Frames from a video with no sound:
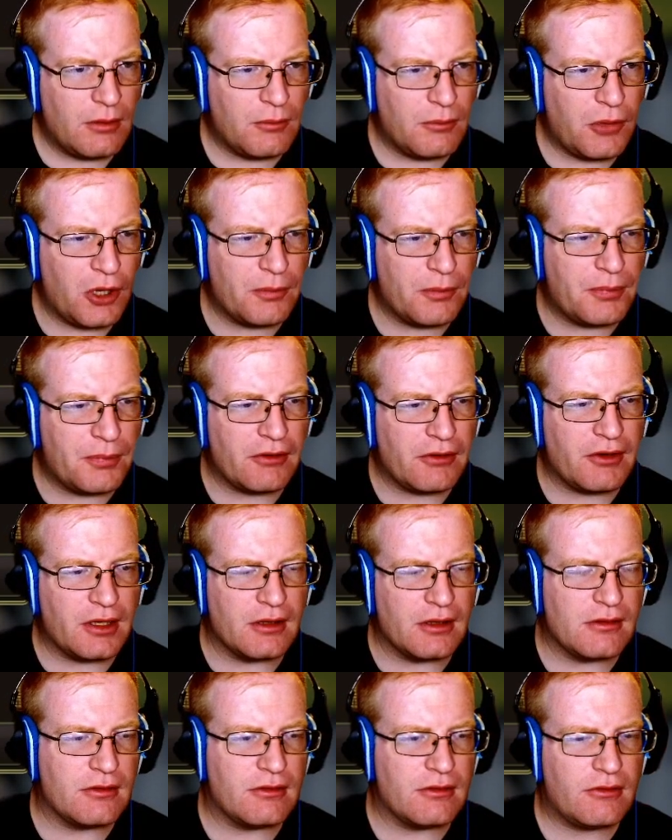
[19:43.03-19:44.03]

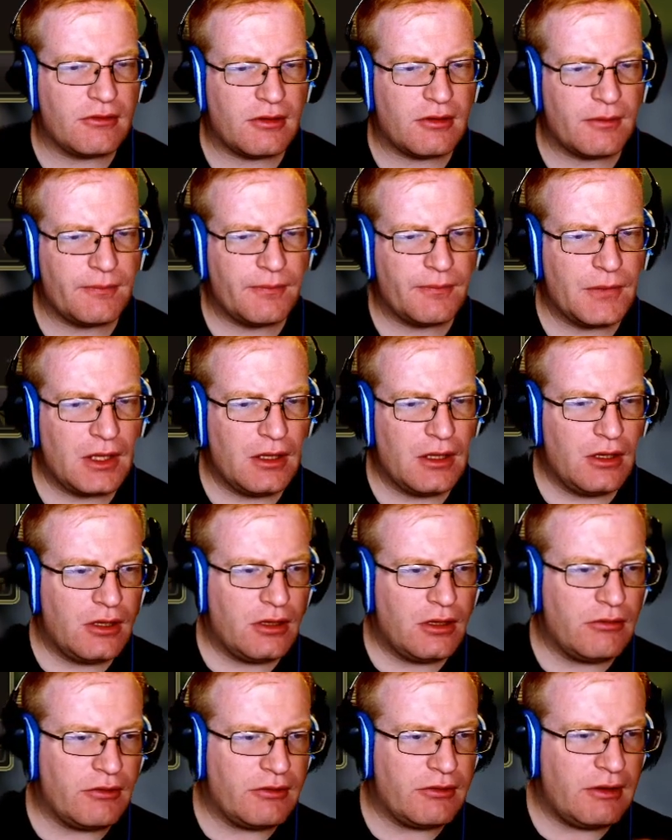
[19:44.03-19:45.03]
Barbarians.
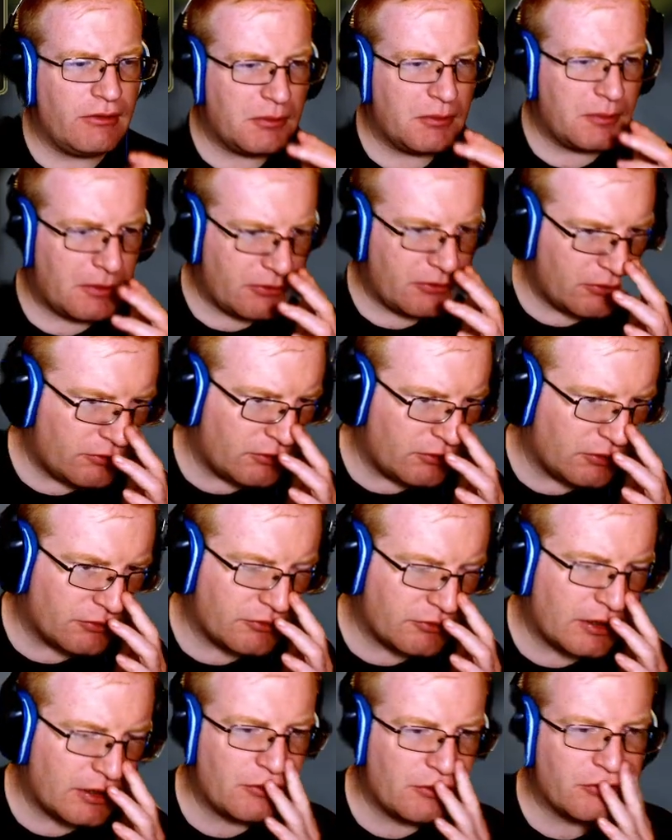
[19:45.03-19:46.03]
You receive a message that your
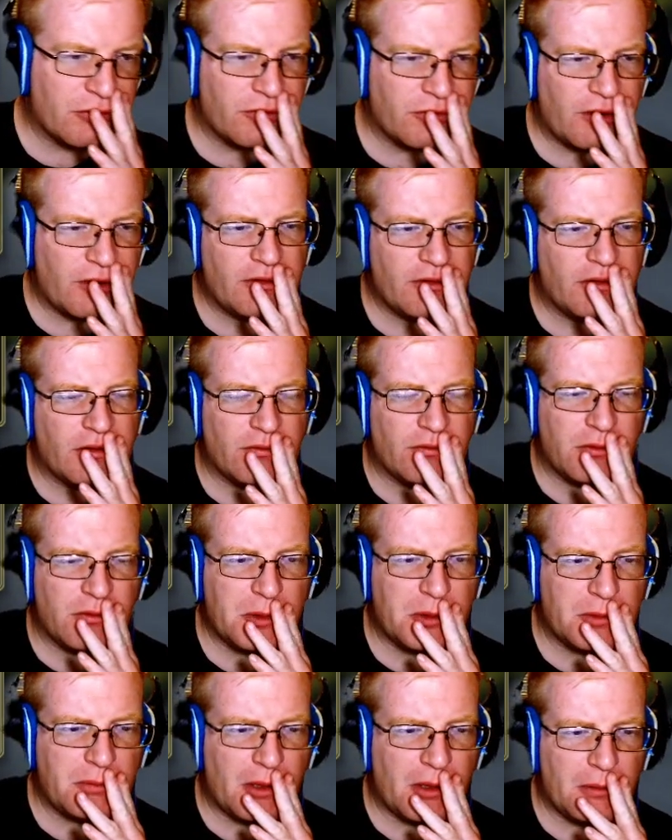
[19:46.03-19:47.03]
scout has arrived at the
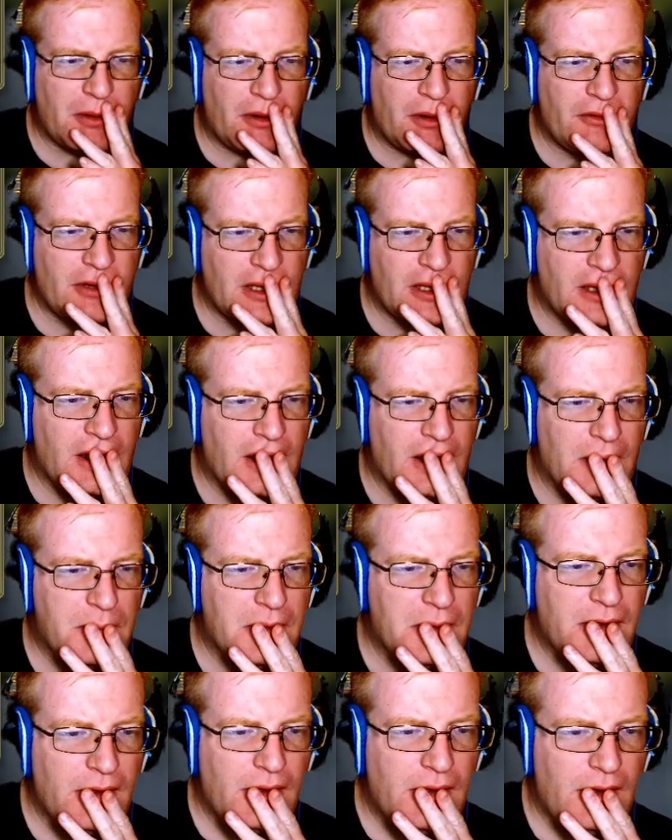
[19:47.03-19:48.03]
rumored barbarian camp.
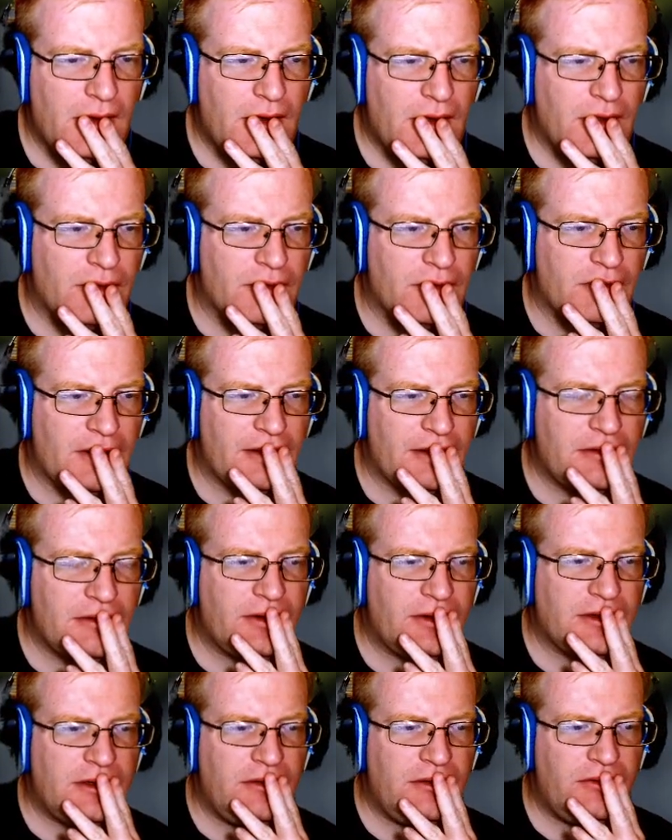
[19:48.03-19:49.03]
There's lots of
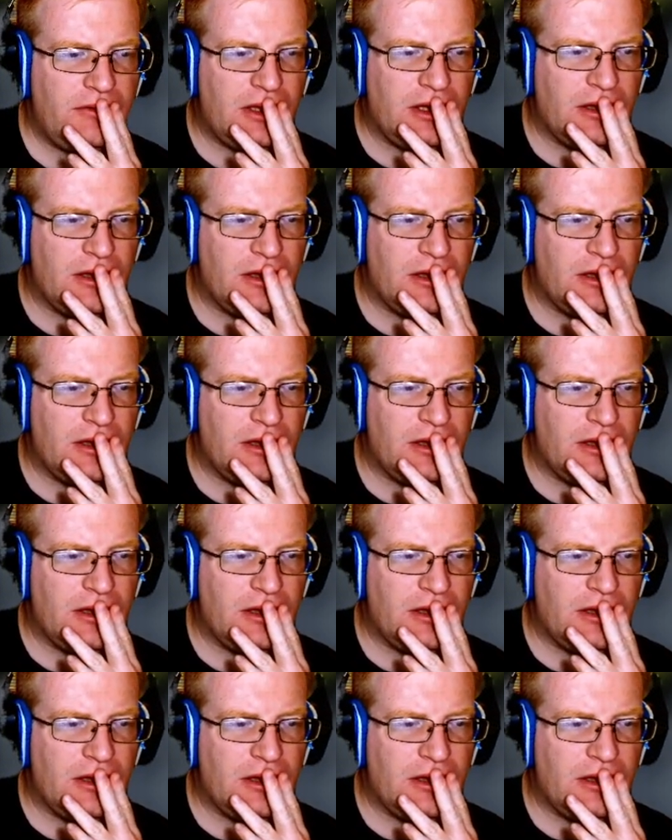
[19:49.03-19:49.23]
activity